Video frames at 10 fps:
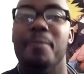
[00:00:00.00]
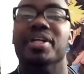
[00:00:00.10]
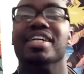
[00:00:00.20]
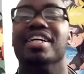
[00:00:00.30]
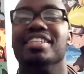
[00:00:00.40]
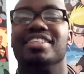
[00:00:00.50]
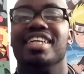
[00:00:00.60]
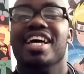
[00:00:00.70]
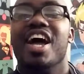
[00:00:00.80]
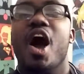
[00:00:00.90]
Because
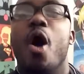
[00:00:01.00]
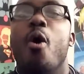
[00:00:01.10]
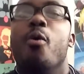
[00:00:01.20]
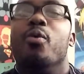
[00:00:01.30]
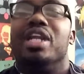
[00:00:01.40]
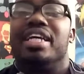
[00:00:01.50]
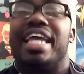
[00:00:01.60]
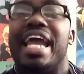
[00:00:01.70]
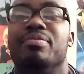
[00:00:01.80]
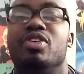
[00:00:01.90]
when it
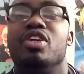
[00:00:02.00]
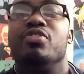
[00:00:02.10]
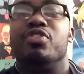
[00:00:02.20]
came to the